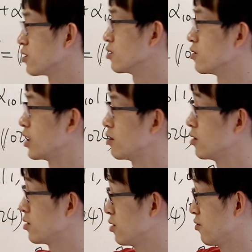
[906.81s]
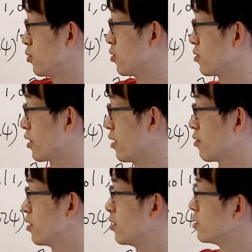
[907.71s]
So nowadays, if you want to
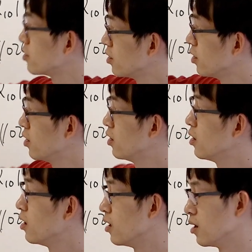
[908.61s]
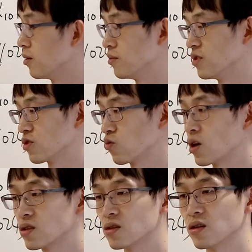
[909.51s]
calculate the
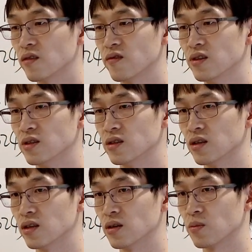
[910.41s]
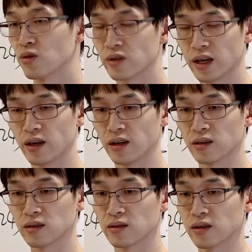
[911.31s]
structure of the
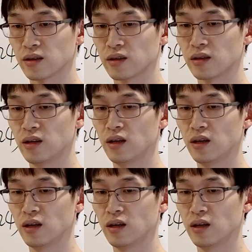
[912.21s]
protein, okay,